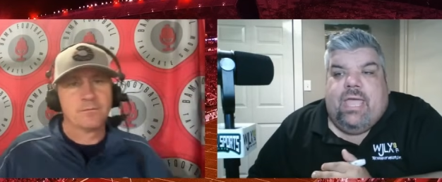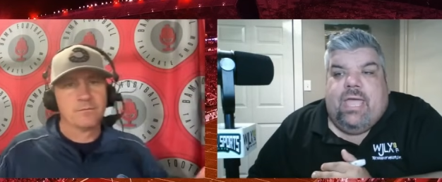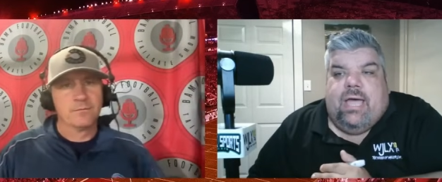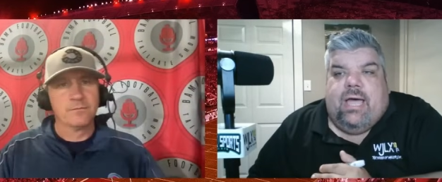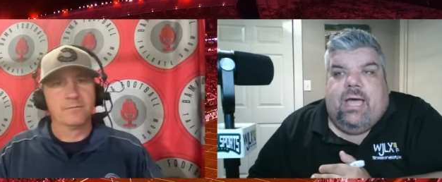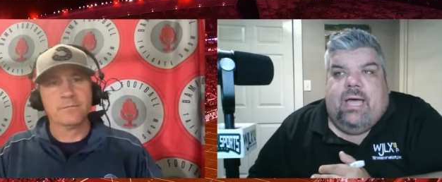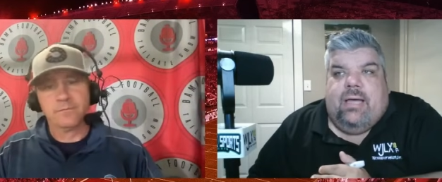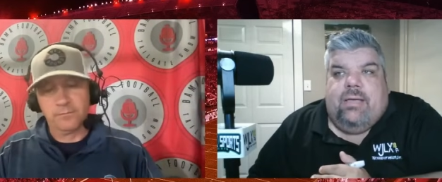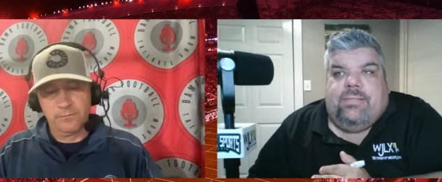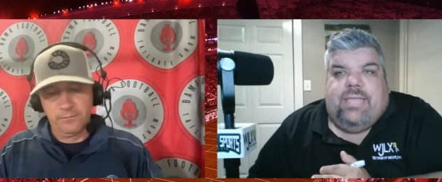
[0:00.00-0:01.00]

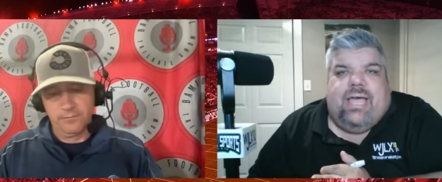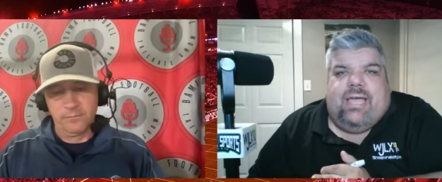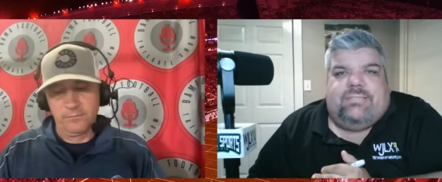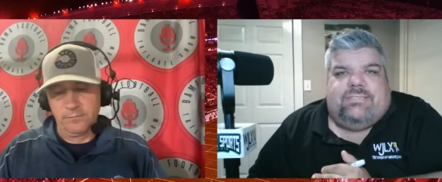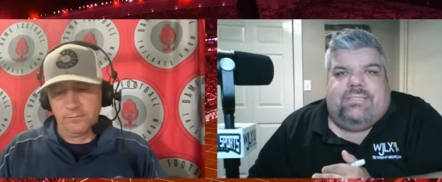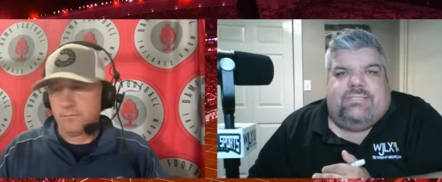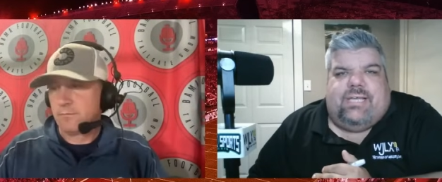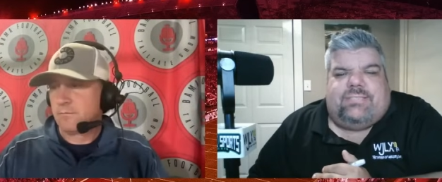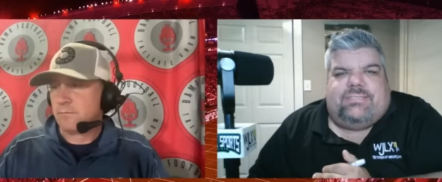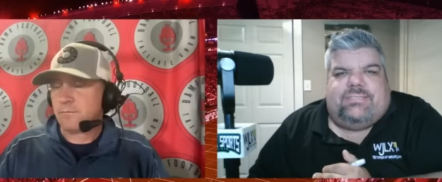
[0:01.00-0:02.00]
Speaker 1: yeah,
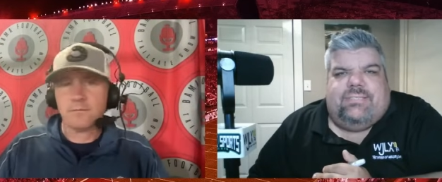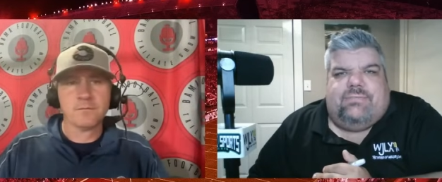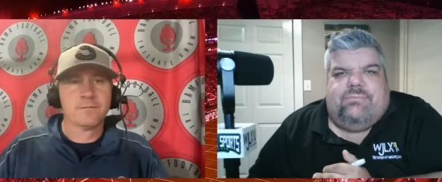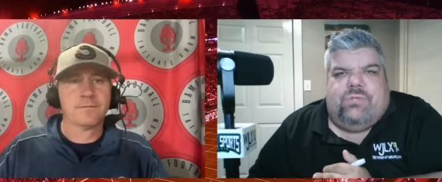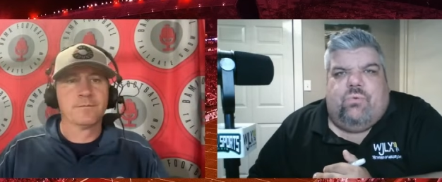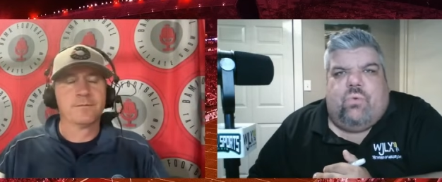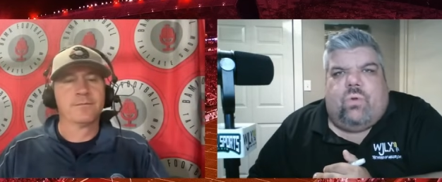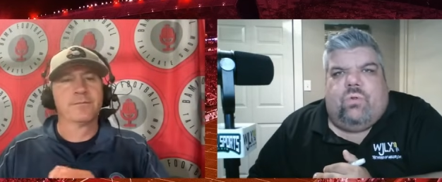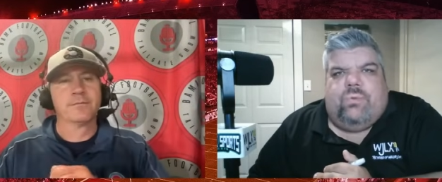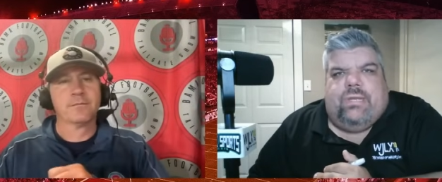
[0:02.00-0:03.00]
that's the new
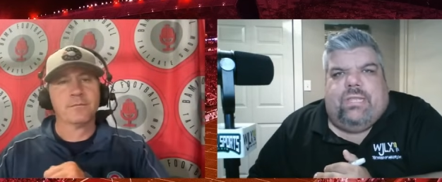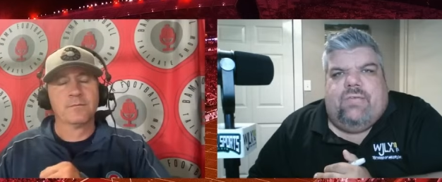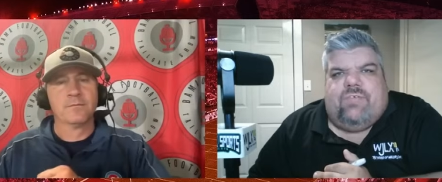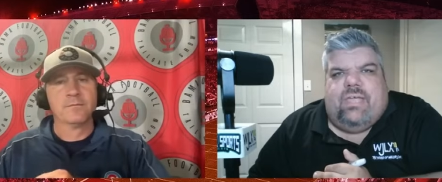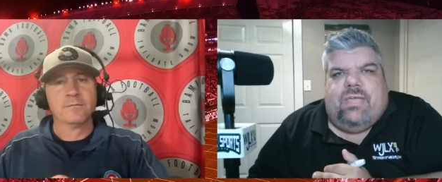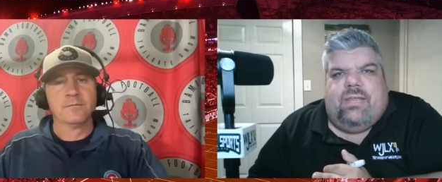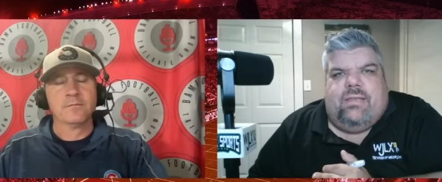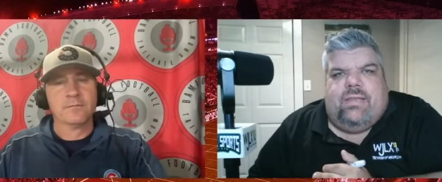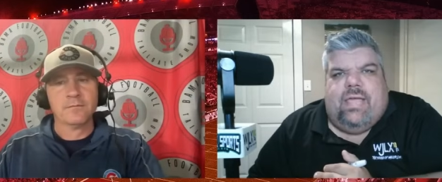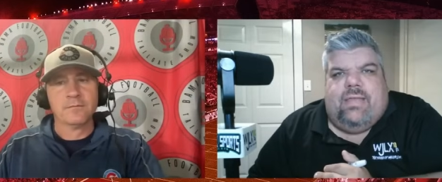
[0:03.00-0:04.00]
world we live in,
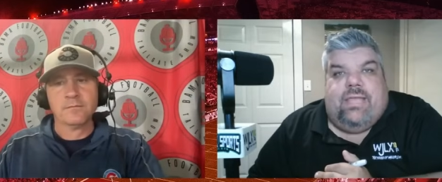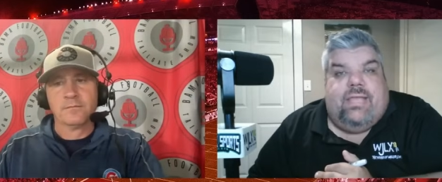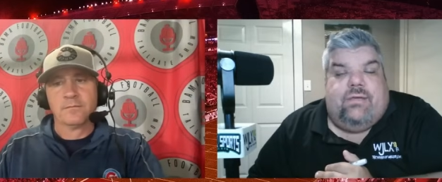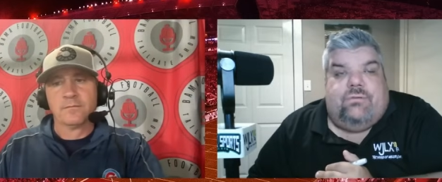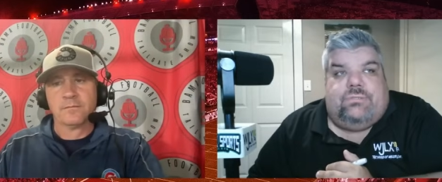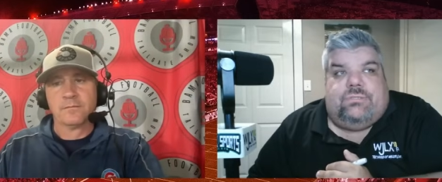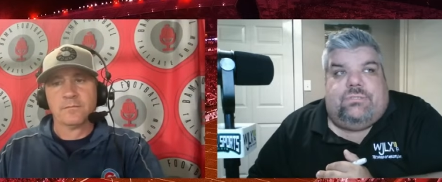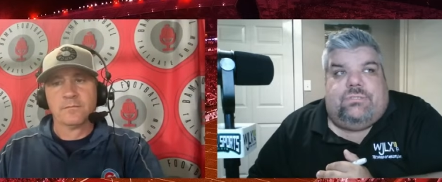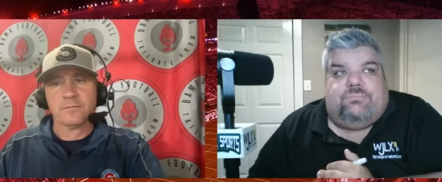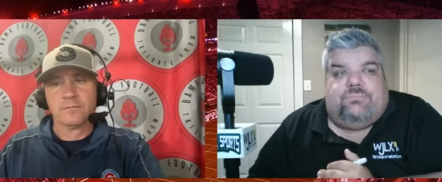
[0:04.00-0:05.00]
and Nate Oates
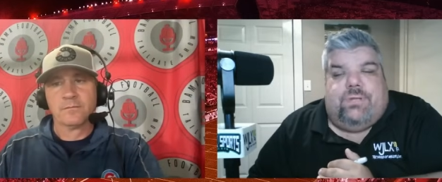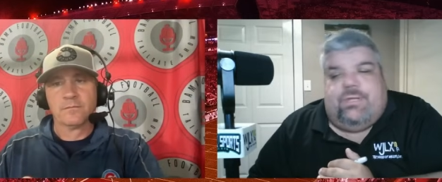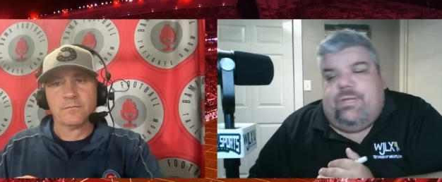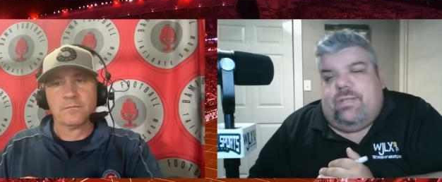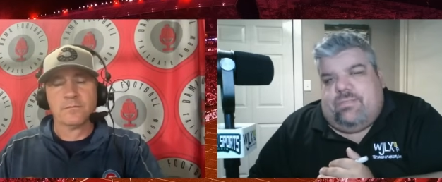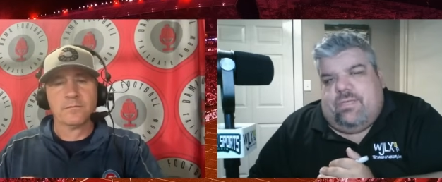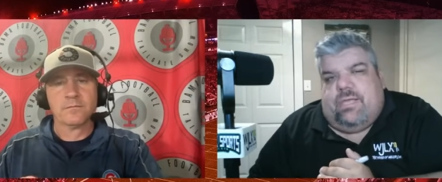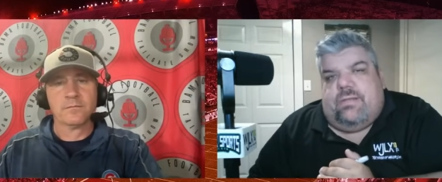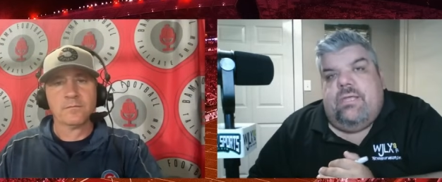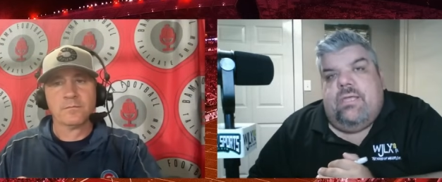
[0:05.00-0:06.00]
is pretty good at
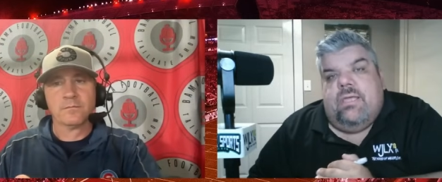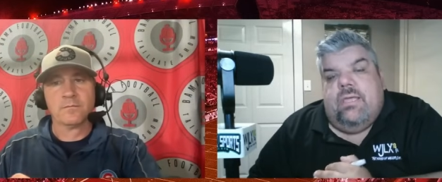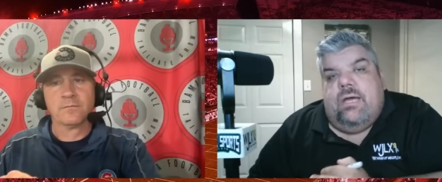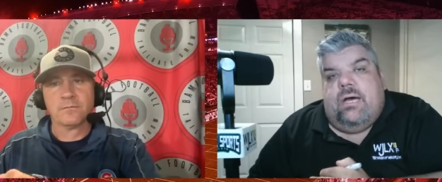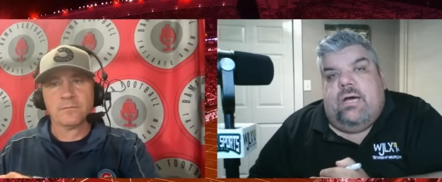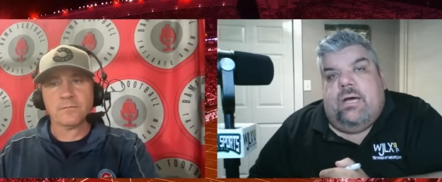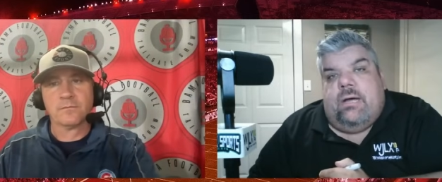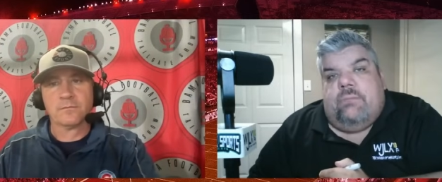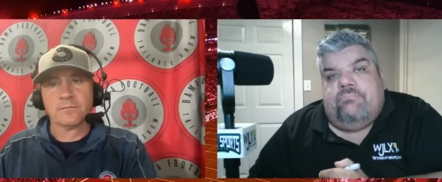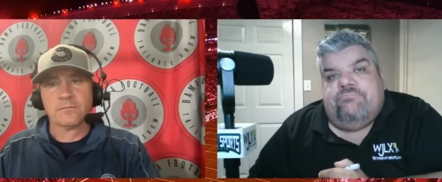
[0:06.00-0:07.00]

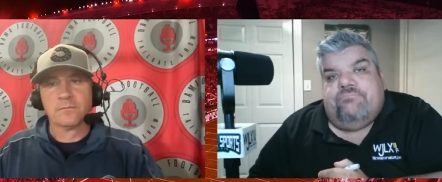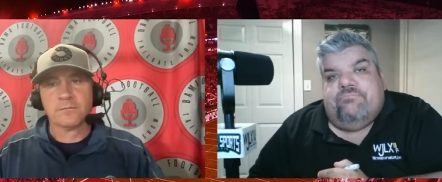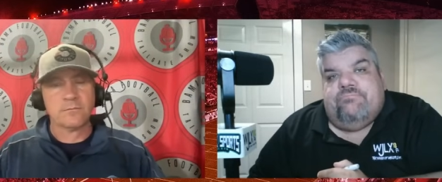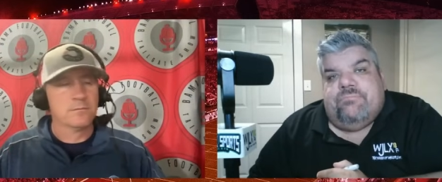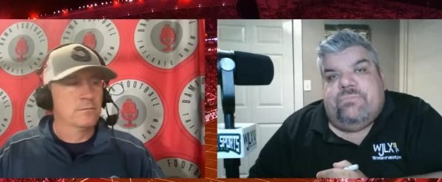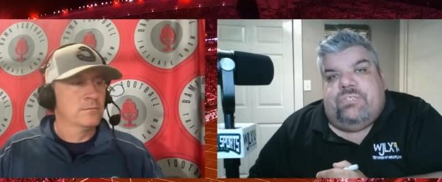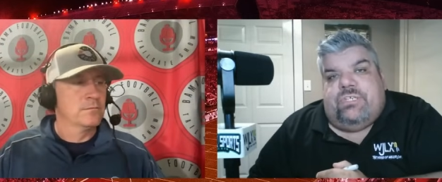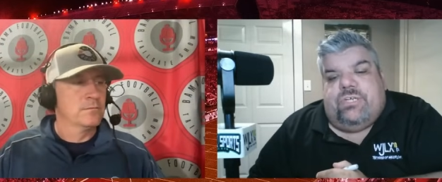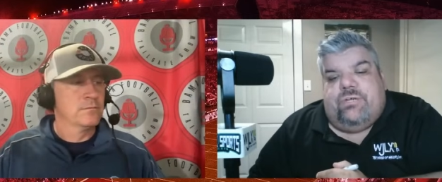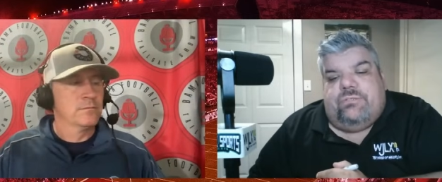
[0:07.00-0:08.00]
that.
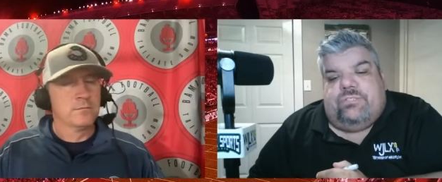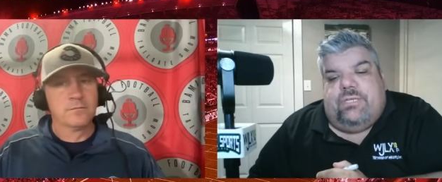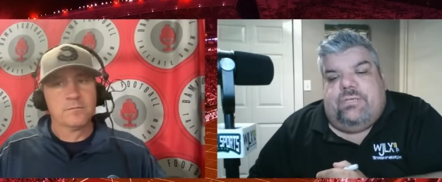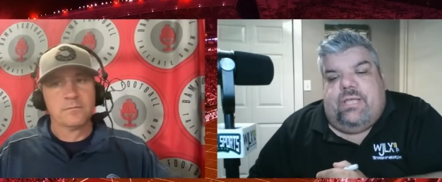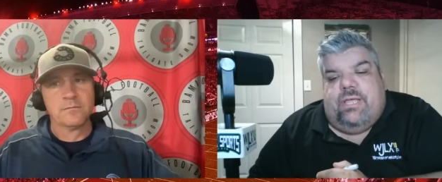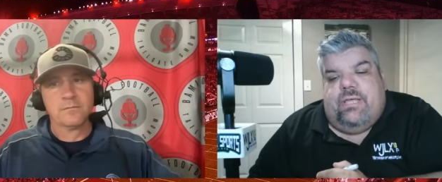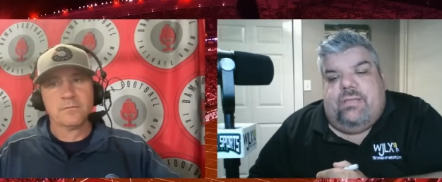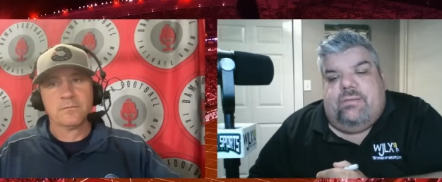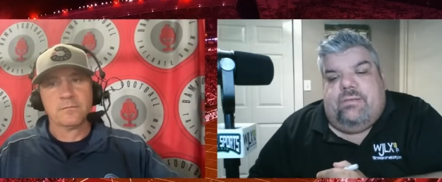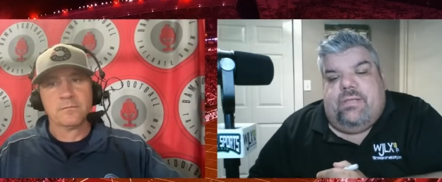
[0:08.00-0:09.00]
Good coach,
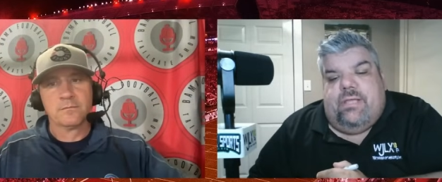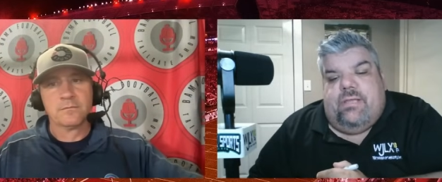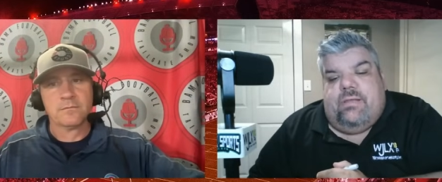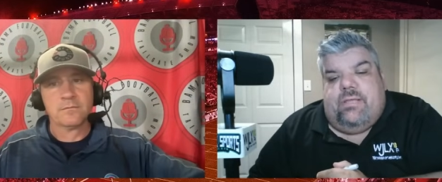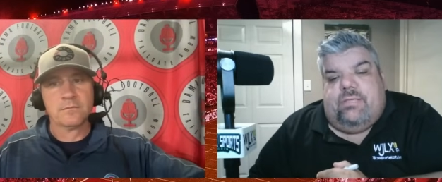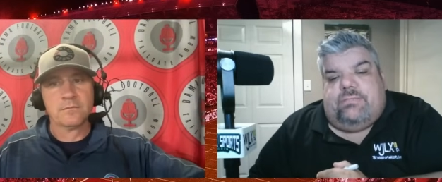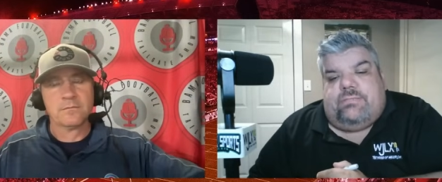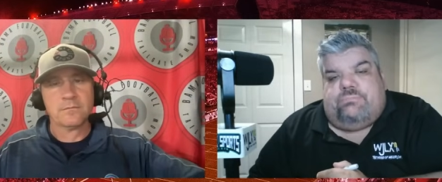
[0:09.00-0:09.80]
and he's